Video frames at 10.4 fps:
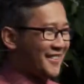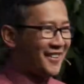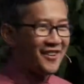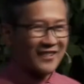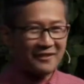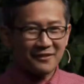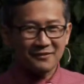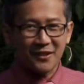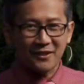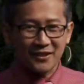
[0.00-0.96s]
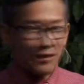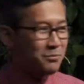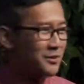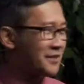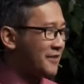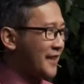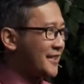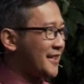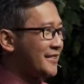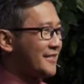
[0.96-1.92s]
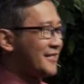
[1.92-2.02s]
Okay, well, it's almost
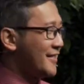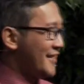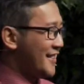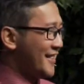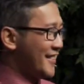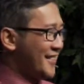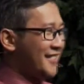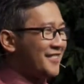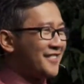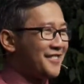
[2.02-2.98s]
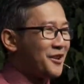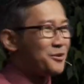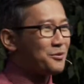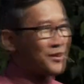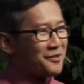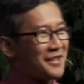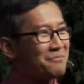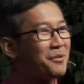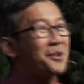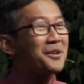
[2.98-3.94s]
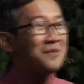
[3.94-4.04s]
divided. Don't worry,
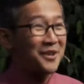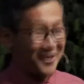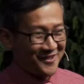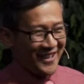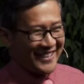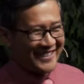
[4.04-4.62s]
both of you are correct.